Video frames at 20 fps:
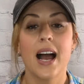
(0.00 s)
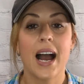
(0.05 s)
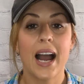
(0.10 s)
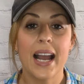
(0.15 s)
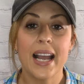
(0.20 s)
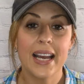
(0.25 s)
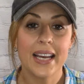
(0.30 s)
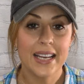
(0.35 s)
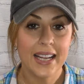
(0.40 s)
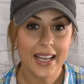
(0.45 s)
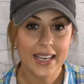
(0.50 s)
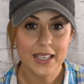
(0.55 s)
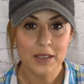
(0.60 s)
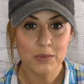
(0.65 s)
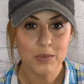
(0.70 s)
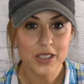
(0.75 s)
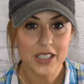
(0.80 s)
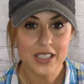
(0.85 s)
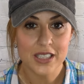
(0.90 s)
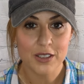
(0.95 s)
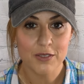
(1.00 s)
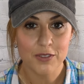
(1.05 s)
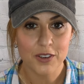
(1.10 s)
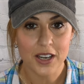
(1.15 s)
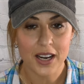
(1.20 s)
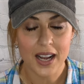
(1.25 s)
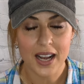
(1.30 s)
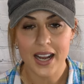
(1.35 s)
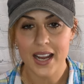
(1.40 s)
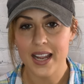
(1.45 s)
I had him listed for
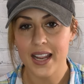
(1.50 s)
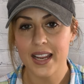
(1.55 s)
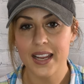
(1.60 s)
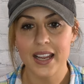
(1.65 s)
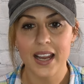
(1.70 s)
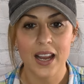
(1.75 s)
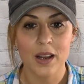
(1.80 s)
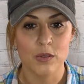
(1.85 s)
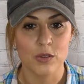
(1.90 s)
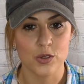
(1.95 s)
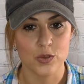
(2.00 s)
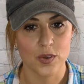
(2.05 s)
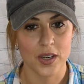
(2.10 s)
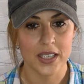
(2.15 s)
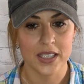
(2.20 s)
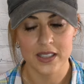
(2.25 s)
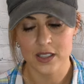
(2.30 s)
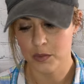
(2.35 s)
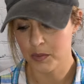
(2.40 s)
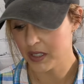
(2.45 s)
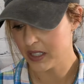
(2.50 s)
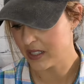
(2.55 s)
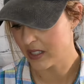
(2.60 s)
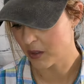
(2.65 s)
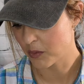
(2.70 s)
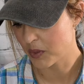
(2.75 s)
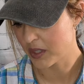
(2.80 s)
high. I was ready to be done